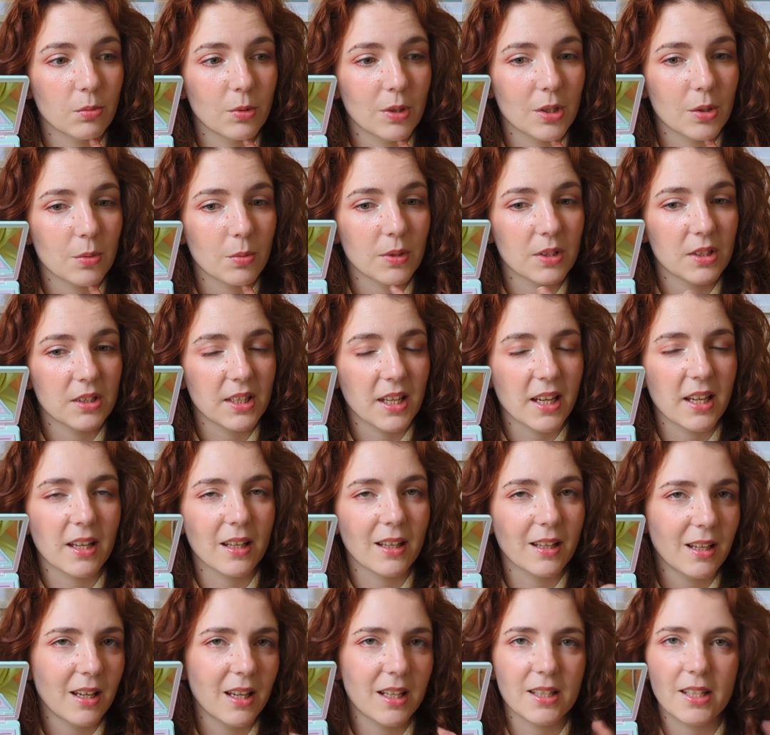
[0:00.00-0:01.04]
which was
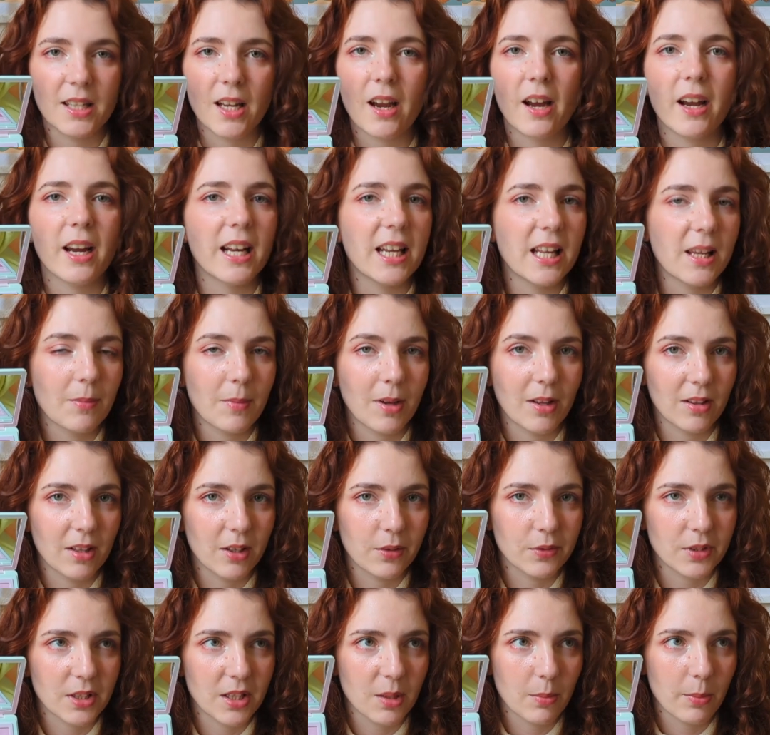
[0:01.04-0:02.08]
like a tiny amount
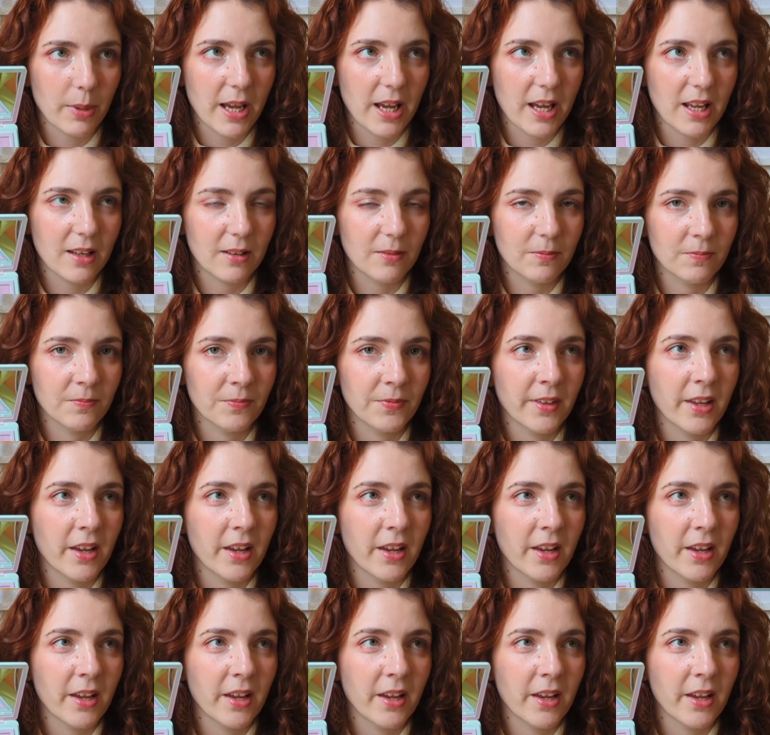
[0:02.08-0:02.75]
left in the pan,